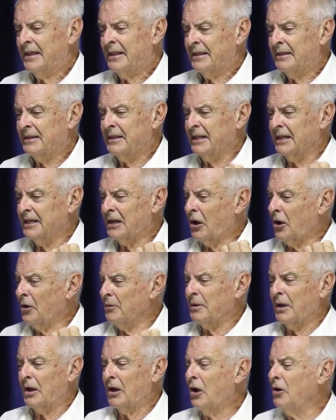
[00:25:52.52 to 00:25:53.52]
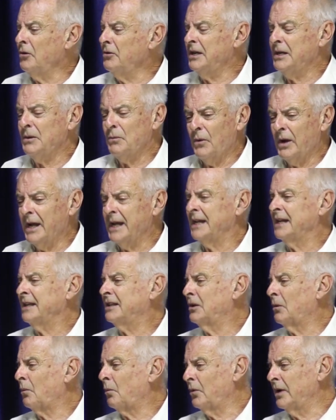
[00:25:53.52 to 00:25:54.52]
The only way
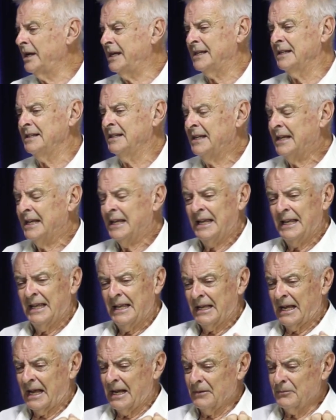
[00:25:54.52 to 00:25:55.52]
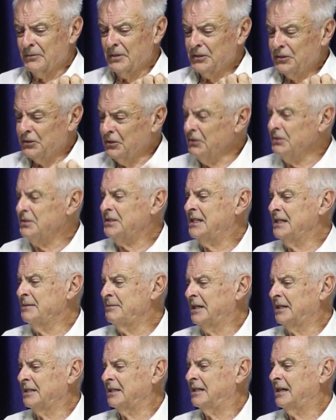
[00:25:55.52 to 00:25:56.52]
that we can reduce the
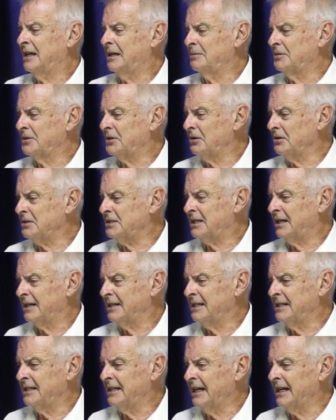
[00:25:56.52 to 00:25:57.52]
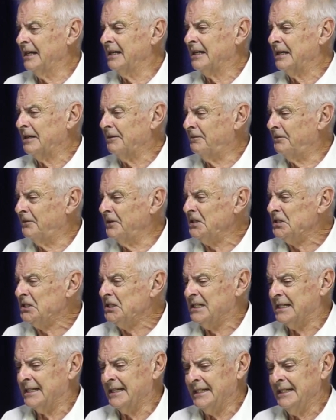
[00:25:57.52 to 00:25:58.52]
amount of carbon dioxide in the air
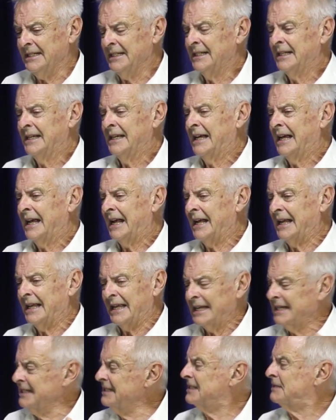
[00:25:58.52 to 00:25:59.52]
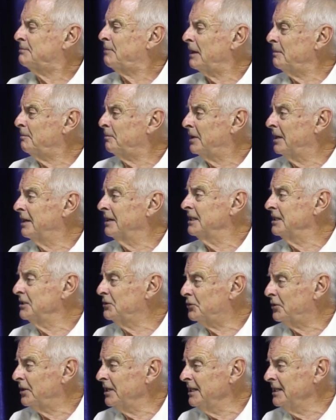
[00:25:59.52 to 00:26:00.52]
efficiently is by planting
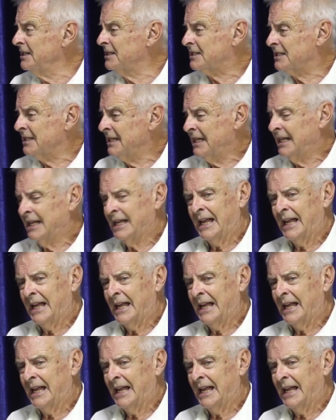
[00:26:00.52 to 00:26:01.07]
trees.